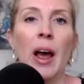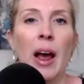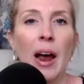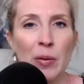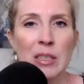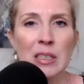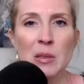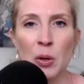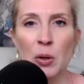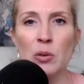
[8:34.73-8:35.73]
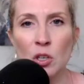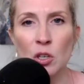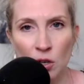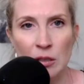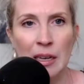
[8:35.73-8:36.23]
I was exposed
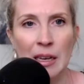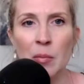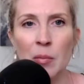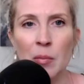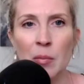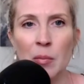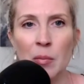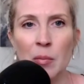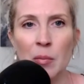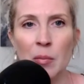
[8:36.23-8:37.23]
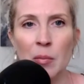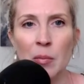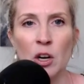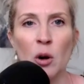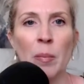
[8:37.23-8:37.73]
early in my veterinary
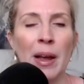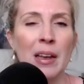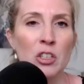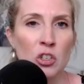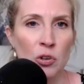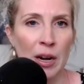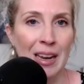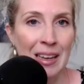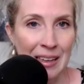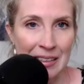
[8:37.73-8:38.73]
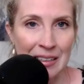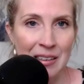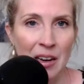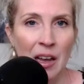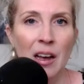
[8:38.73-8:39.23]
career by a stray kitten
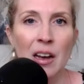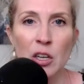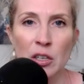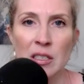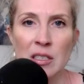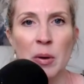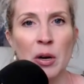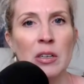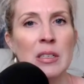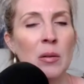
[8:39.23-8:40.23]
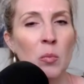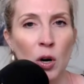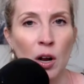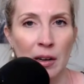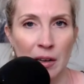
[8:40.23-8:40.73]
a Good Samaritan
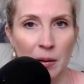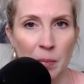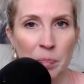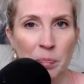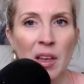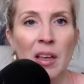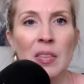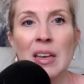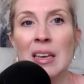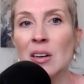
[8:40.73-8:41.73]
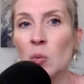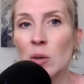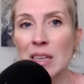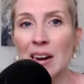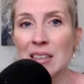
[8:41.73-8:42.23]
brought in. The kitten was
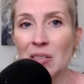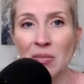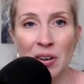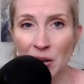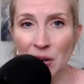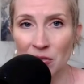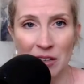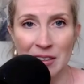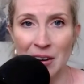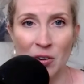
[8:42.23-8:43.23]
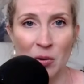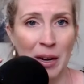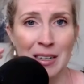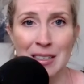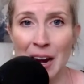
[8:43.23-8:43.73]
acting very friendly for my
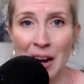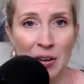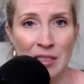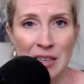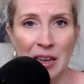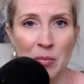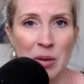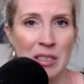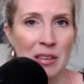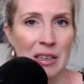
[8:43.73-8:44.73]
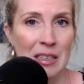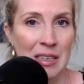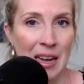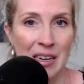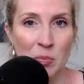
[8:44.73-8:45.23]
entire exam until it
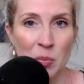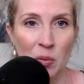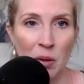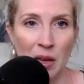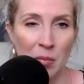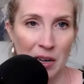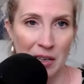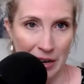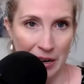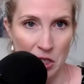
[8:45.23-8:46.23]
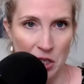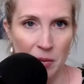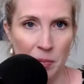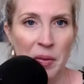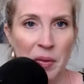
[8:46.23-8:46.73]
attacked both me and my
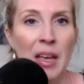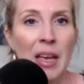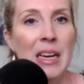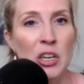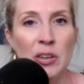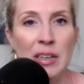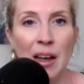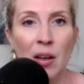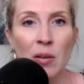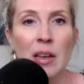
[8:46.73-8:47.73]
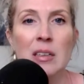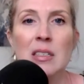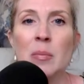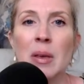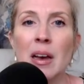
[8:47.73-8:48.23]
technician. It turned out
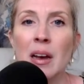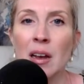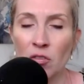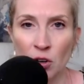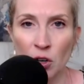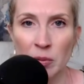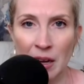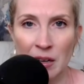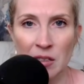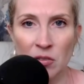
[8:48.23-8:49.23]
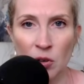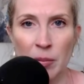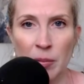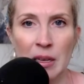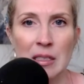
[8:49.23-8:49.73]
to be a confirmed case of
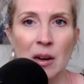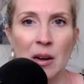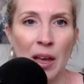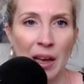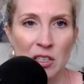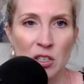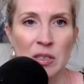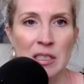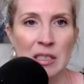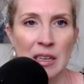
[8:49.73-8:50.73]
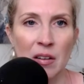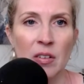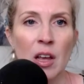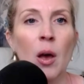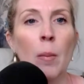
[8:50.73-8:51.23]
rabies, and we had to receive
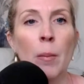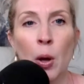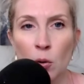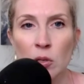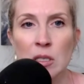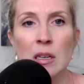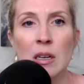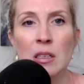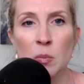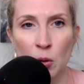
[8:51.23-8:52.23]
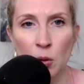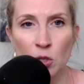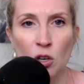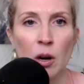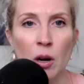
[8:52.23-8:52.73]

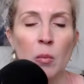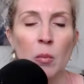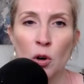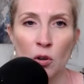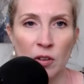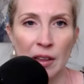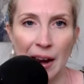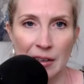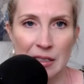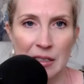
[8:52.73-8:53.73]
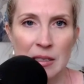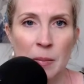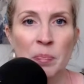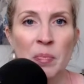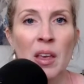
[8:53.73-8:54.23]
post-exposure prophylaxis.
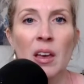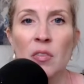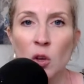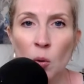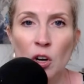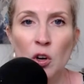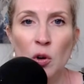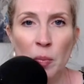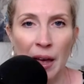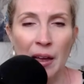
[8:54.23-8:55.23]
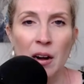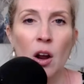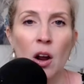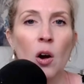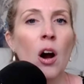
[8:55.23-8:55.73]
If you or your pet
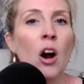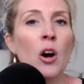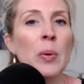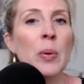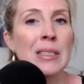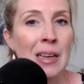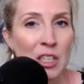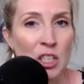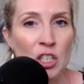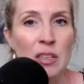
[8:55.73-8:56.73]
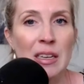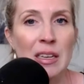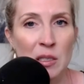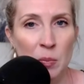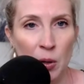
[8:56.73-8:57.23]
are potentially
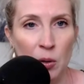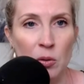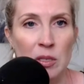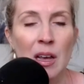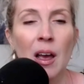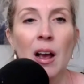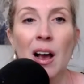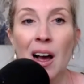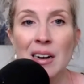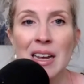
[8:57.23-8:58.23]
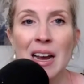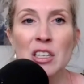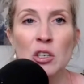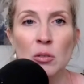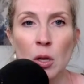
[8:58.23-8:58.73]
exposed, contact
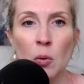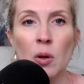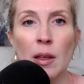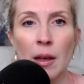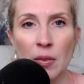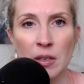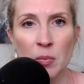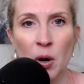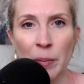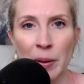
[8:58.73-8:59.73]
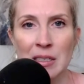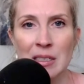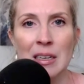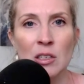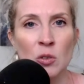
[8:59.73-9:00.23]
your local health department
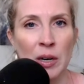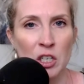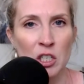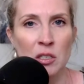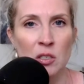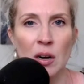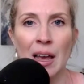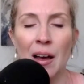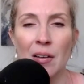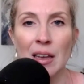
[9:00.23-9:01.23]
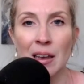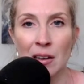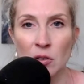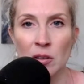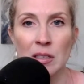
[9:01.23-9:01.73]
to get directions on how to
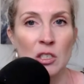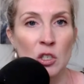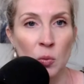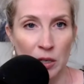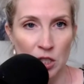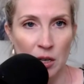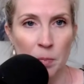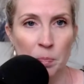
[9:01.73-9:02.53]
handle the situation.